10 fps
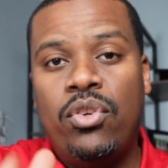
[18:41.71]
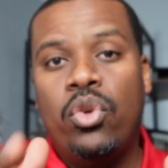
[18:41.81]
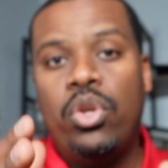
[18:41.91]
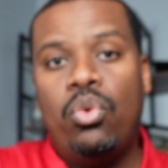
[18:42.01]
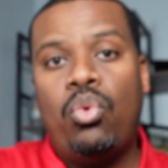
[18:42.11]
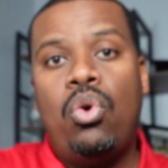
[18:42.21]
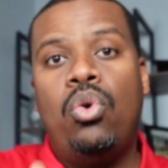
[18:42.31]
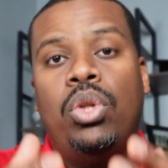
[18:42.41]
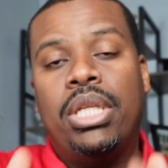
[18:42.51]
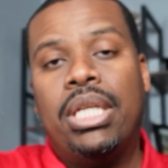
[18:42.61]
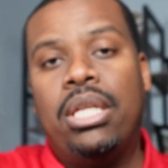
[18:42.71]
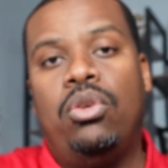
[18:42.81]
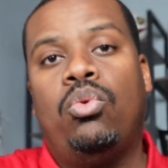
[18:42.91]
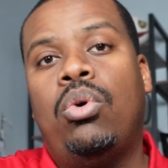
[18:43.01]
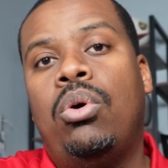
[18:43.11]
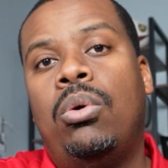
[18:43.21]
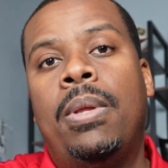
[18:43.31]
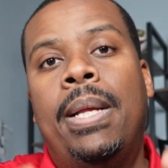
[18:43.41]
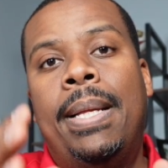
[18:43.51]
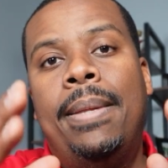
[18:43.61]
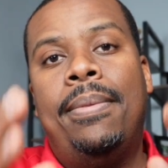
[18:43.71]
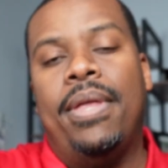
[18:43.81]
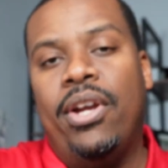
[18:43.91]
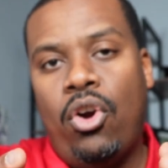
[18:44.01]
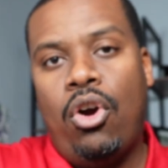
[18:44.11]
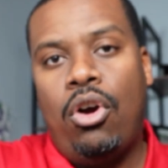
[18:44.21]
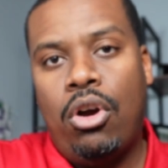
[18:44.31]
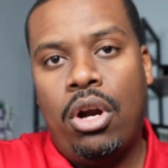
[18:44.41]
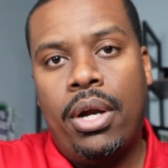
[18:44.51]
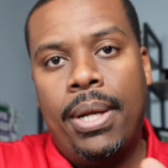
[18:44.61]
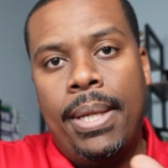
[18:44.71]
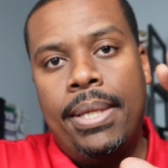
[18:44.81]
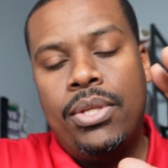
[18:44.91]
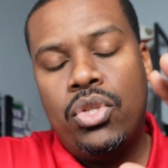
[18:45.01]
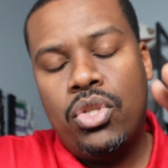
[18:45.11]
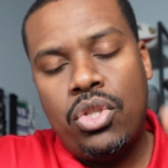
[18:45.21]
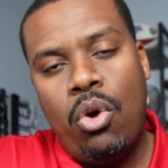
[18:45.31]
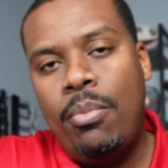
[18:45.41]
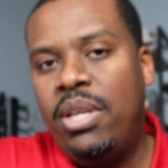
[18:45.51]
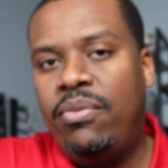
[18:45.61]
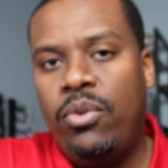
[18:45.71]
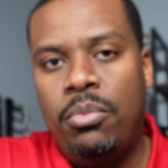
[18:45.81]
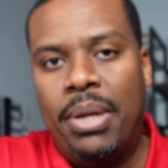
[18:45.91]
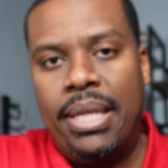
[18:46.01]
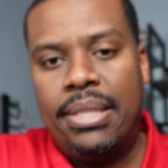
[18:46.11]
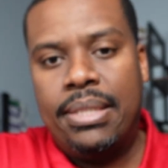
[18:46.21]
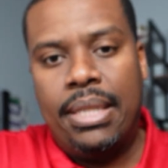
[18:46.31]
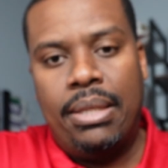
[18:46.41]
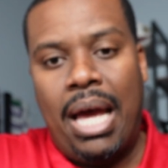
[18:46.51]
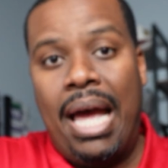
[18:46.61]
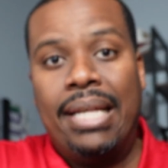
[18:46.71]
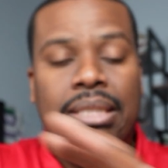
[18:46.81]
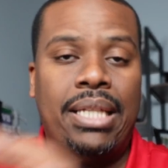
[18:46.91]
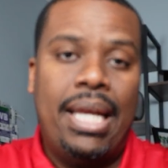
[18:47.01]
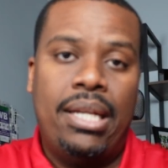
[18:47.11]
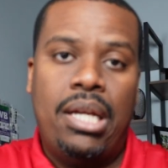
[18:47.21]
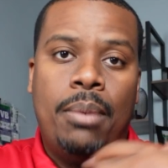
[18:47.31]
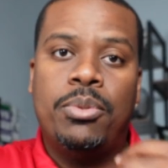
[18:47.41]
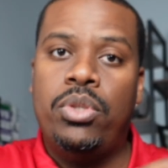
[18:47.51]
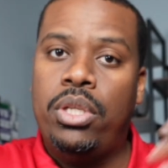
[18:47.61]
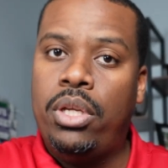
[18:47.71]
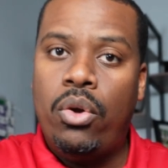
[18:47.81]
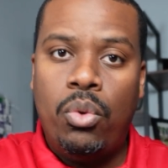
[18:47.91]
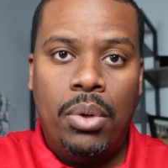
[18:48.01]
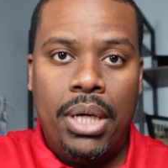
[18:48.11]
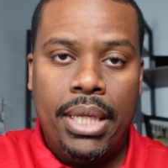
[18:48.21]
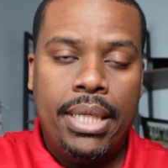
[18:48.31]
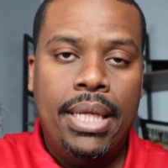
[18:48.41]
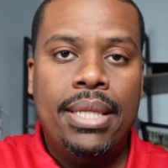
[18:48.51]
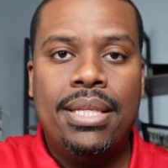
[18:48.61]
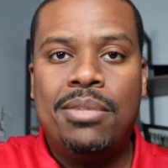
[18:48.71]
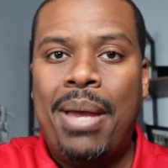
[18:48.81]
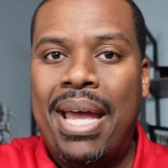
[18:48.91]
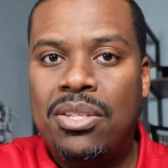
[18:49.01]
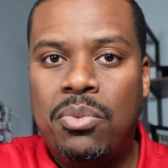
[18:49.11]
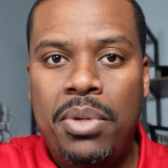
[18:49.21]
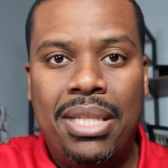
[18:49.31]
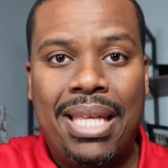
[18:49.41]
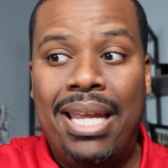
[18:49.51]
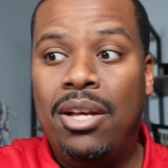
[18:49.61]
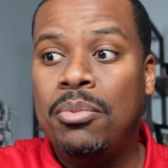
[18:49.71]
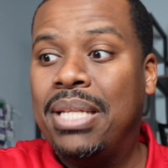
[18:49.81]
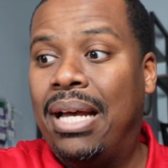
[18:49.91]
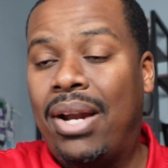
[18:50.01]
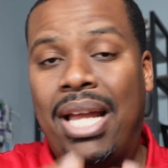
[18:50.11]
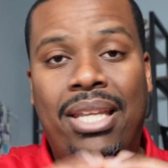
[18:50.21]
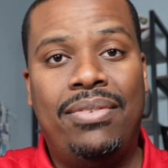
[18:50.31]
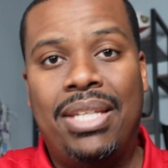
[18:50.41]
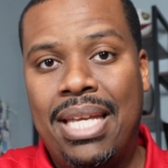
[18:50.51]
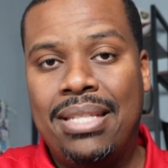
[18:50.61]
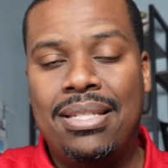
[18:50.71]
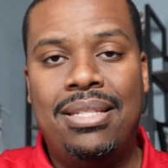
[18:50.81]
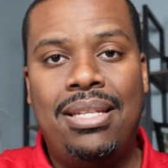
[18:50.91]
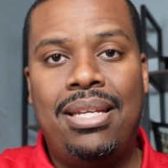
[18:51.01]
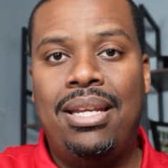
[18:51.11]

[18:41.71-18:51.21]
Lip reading: If you're in the role, looking to get in a role, there are so many food banks. And I actually had an opportunity to go to one this past week that helps out. I live in Kansas City.